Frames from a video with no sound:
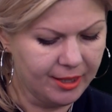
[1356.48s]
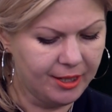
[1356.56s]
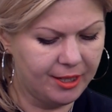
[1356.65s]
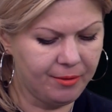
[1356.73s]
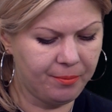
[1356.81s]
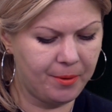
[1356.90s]

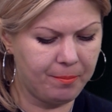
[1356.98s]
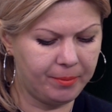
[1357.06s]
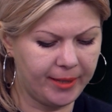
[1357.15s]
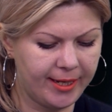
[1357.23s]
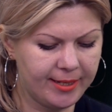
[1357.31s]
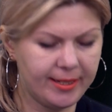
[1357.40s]
if we
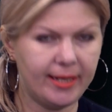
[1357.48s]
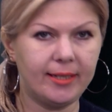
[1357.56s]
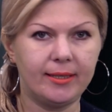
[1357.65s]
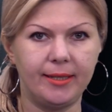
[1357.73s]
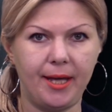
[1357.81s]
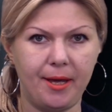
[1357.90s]
place a
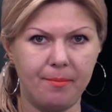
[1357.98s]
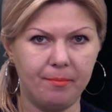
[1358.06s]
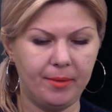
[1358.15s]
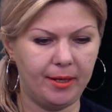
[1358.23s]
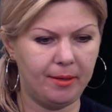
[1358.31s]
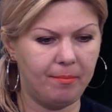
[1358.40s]

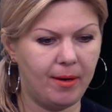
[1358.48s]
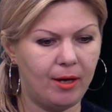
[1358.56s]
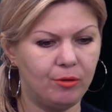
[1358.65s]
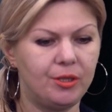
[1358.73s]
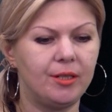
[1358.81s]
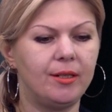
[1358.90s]
claim
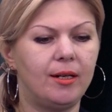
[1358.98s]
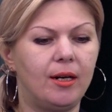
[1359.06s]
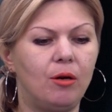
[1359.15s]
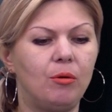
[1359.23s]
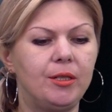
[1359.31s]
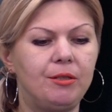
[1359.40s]
about
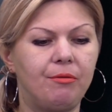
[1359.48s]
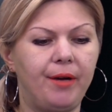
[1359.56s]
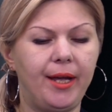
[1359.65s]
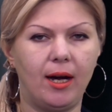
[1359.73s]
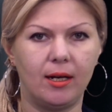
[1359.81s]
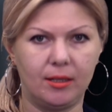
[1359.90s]
our
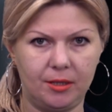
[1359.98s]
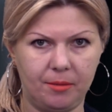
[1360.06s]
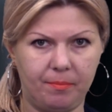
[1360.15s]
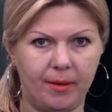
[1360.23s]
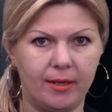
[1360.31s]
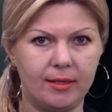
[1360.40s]
Three
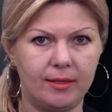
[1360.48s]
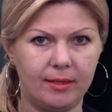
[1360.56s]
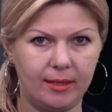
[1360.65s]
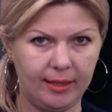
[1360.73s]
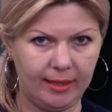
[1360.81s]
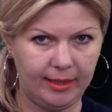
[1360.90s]
Octopus
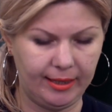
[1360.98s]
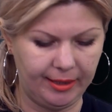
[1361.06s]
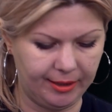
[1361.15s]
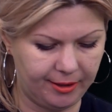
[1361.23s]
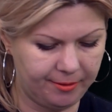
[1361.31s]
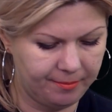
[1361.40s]

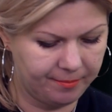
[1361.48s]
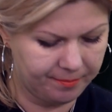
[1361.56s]
here,